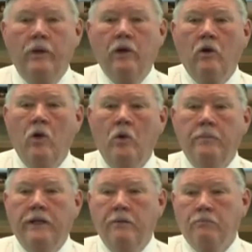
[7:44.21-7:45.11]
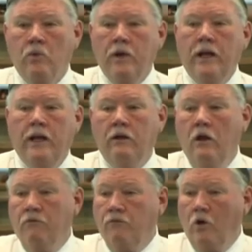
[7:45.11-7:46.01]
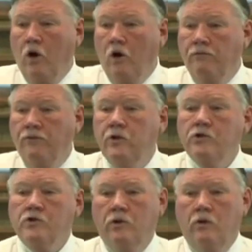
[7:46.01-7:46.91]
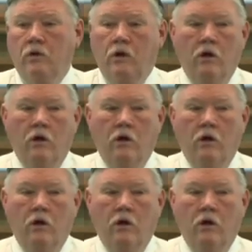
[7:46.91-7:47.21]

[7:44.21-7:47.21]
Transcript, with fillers: We are hoping and praying for our future,